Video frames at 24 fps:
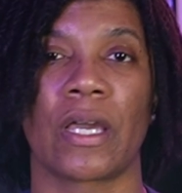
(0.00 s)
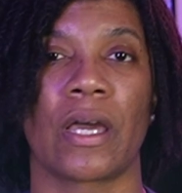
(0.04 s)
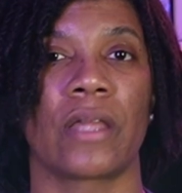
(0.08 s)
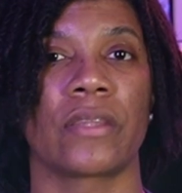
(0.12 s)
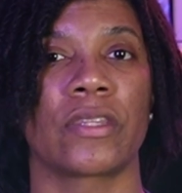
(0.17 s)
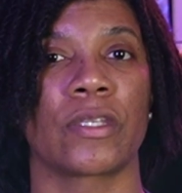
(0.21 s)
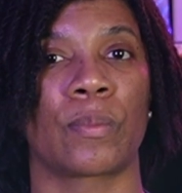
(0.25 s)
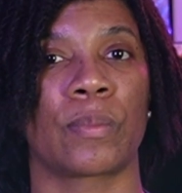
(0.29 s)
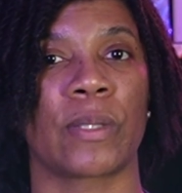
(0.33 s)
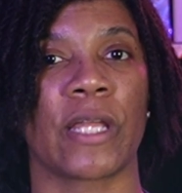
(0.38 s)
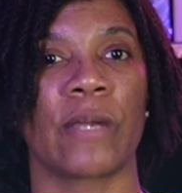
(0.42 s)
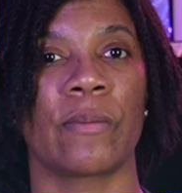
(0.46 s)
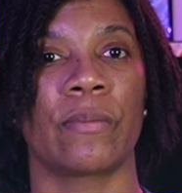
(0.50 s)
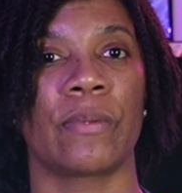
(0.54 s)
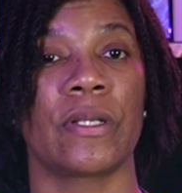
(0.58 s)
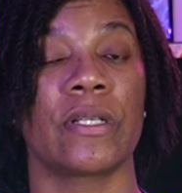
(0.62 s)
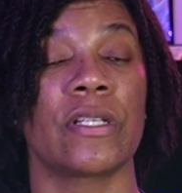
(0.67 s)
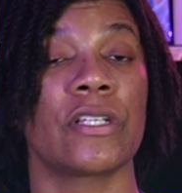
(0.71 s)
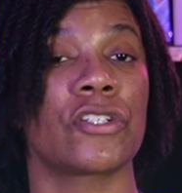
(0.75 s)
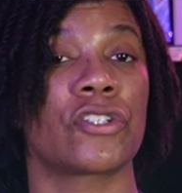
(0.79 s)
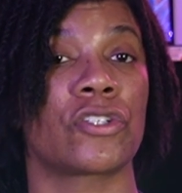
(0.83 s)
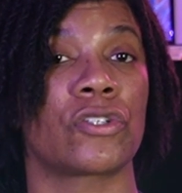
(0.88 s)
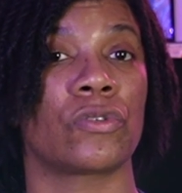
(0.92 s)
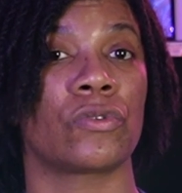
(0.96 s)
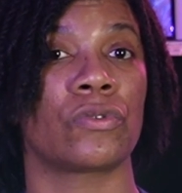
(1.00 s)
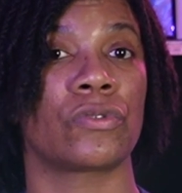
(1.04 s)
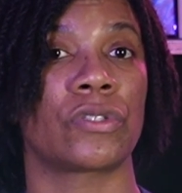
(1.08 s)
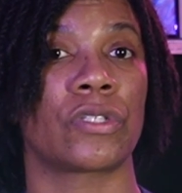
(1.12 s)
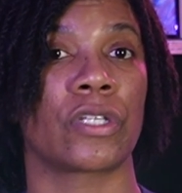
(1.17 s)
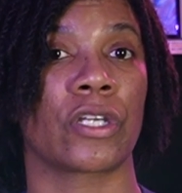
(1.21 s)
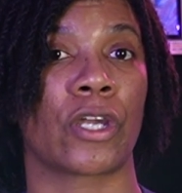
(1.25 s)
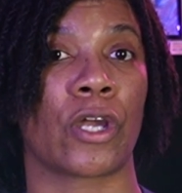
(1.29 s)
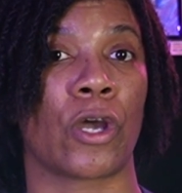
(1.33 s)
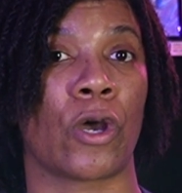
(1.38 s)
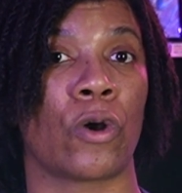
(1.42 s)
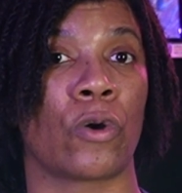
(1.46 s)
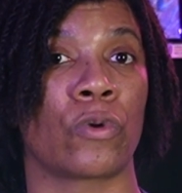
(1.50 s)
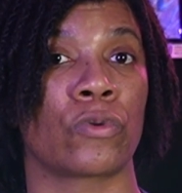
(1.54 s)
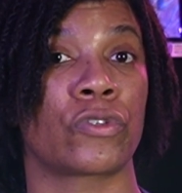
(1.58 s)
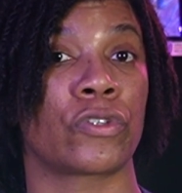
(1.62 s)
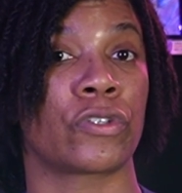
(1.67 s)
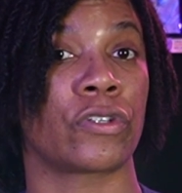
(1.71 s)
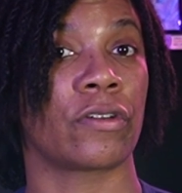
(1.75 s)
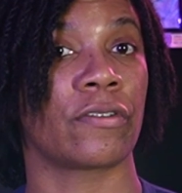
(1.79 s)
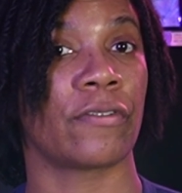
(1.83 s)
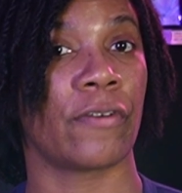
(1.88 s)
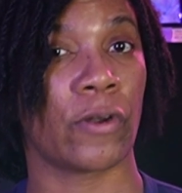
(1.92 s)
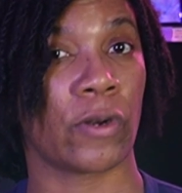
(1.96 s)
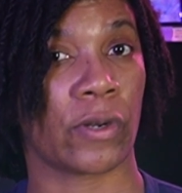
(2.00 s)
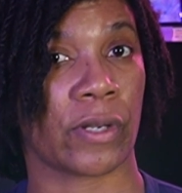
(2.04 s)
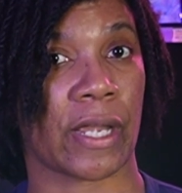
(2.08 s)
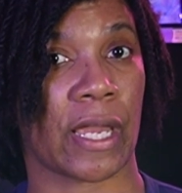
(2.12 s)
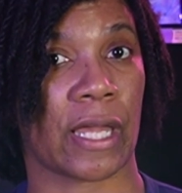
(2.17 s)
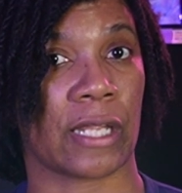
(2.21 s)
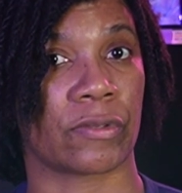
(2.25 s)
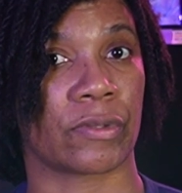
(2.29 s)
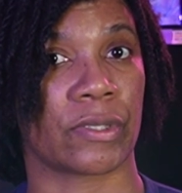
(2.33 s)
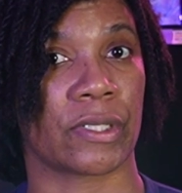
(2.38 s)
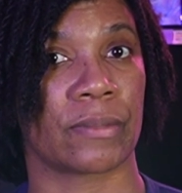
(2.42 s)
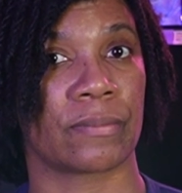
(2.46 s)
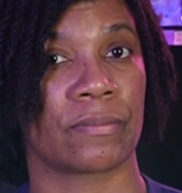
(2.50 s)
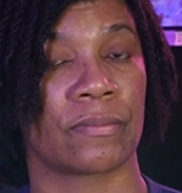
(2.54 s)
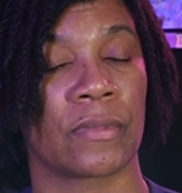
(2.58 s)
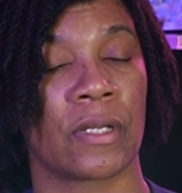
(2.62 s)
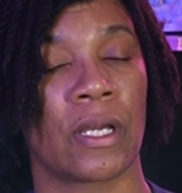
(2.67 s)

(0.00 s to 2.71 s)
The play button is used to go to your photo gallery.